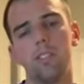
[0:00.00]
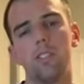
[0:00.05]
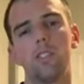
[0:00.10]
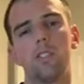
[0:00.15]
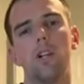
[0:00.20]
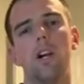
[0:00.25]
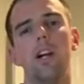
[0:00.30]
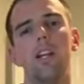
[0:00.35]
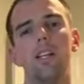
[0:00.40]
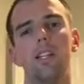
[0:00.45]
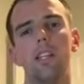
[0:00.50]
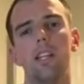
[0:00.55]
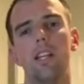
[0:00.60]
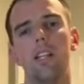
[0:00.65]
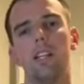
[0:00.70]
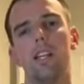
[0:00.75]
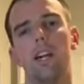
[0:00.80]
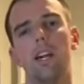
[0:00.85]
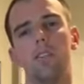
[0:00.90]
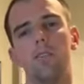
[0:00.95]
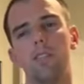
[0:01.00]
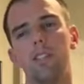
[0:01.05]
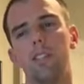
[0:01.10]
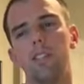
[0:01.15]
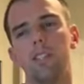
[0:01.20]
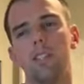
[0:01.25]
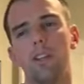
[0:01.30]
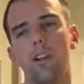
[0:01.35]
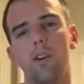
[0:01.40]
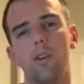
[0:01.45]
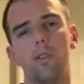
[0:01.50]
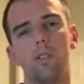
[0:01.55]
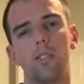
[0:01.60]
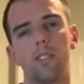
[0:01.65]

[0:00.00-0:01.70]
Trying to let that feeling go.